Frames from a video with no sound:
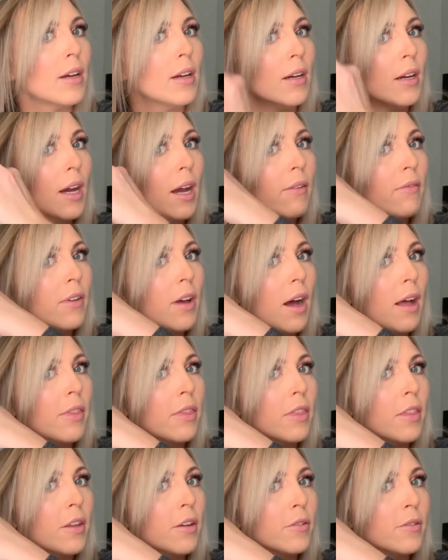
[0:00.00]
I've gotten
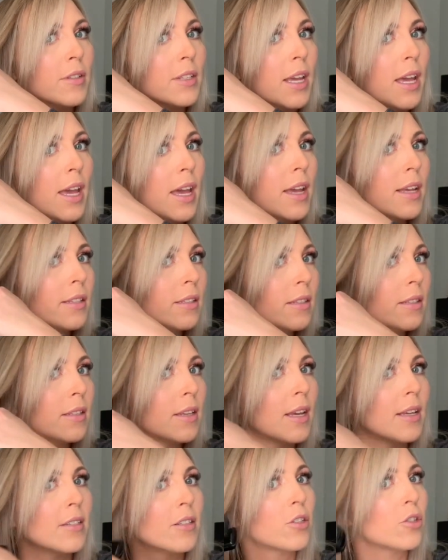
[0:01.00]
those ends
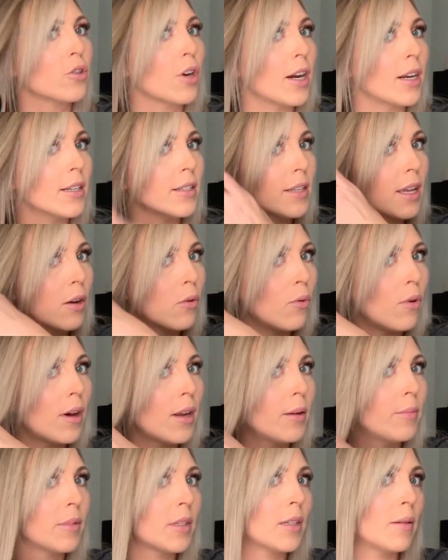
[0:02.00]
as straight as I want
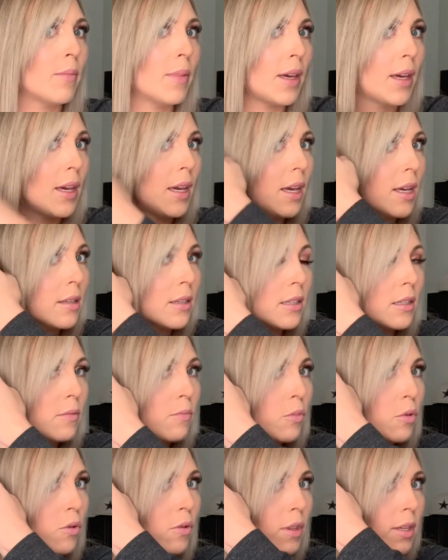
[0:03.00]
them to be, as
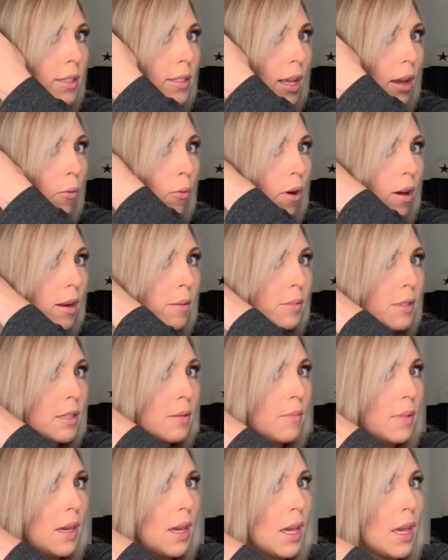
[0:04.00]
smooth as I want them to
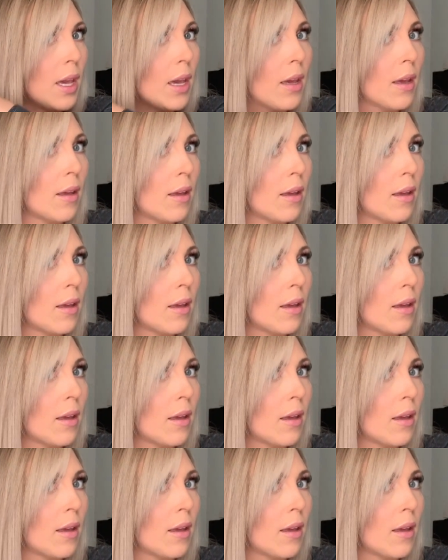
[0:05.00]
be.